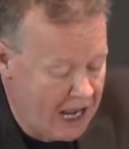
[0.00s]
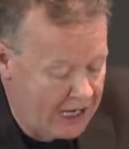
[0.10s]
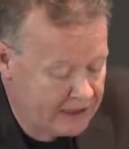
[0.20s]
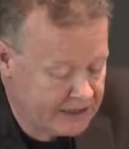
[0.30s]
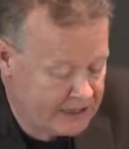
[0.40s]

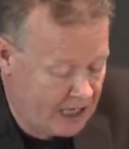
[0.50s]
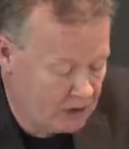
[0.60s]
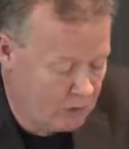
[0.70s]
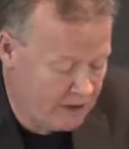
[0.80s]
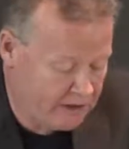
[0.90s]
and
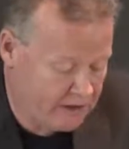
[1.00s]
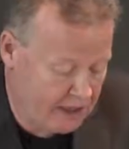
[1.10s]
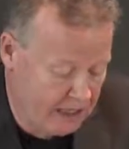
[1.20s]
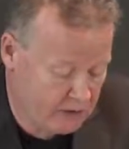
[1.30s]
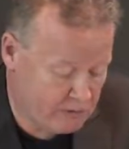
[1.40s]
decide whether
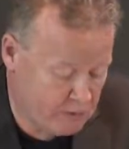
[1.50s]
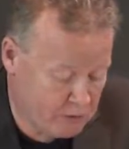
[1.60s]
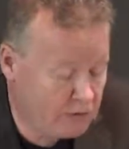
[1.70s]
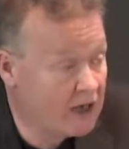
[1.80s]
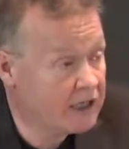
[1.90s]
the entry
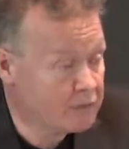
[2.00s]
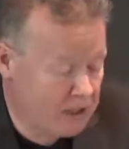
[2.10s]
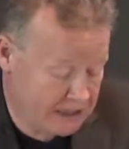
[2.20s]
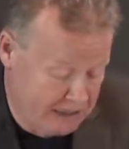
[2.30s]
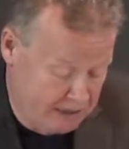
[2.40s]
provided
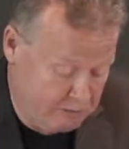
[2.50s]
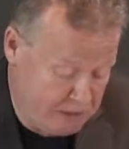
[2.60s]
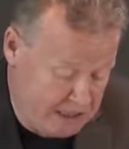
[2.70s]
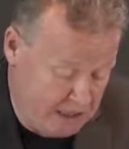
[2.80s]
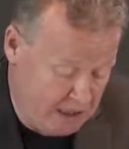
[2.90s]
by
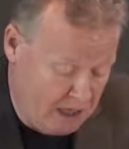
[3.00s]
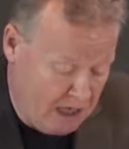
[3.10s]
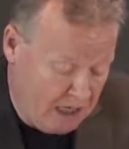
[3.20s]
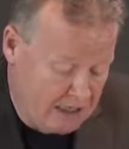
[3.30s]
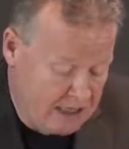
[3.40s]
DNB
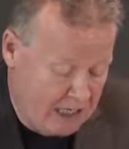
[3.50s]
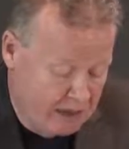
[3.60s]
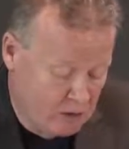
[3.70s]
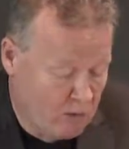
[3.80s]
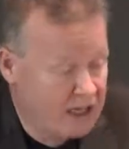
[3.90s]
is
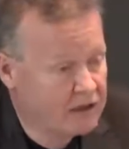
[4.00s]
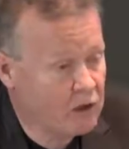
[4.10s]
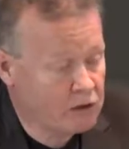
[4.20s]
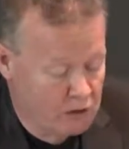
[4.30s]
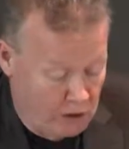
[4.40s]
adequate
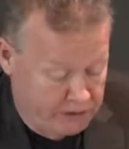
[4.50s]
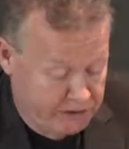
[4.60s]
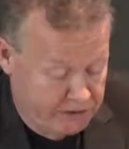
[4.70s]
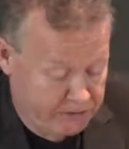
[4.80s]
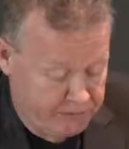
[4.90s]
or not.